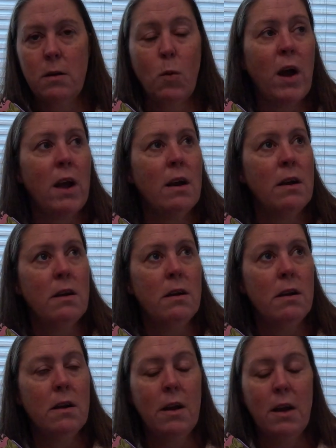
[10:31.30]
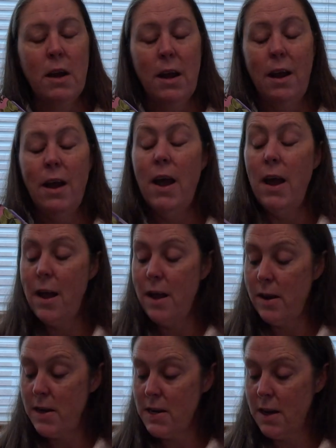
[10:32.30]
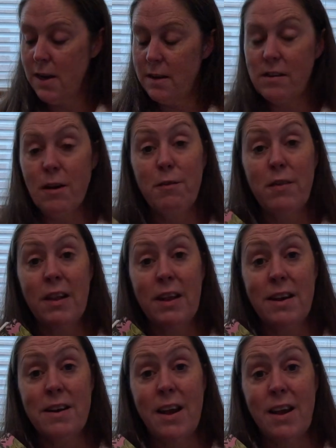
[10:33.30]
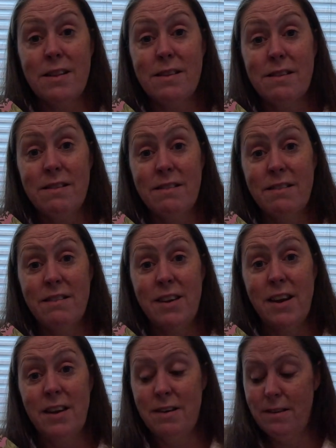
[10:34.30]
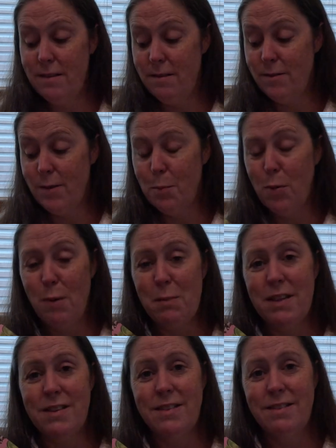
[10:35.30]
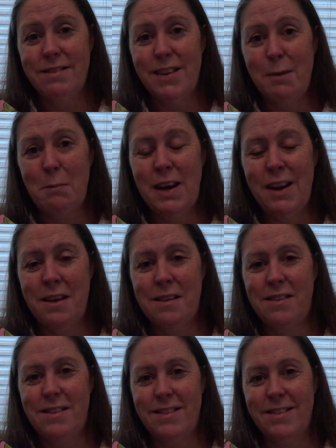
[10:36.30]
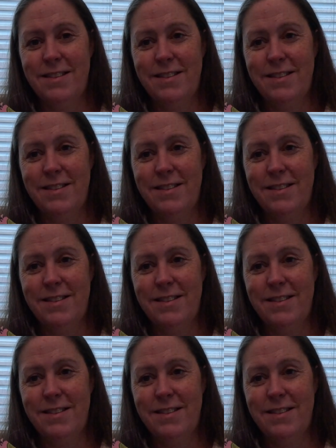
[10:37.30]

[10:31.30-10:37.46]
Why? And start filling in dates and appointments and meetings.